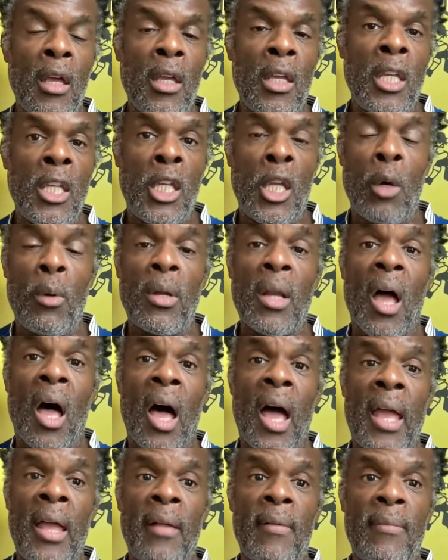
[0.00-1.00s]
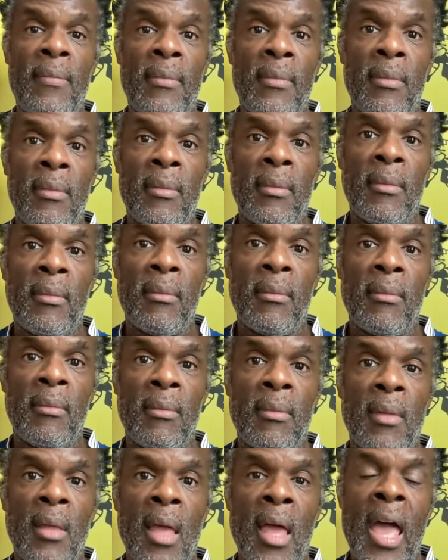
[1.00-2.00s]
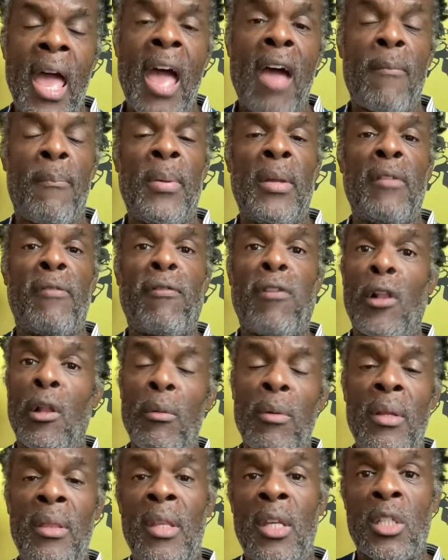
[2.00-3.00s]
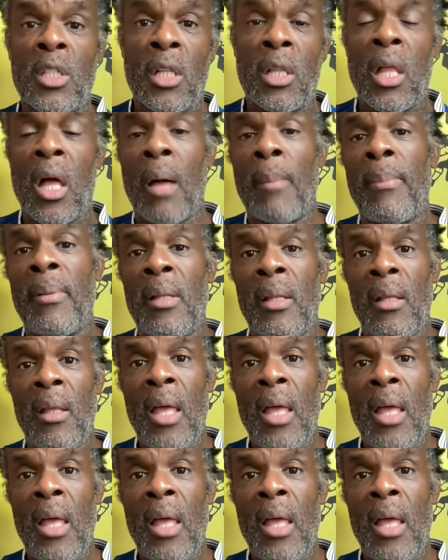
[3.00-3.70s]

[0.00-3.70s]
you and I have been following this club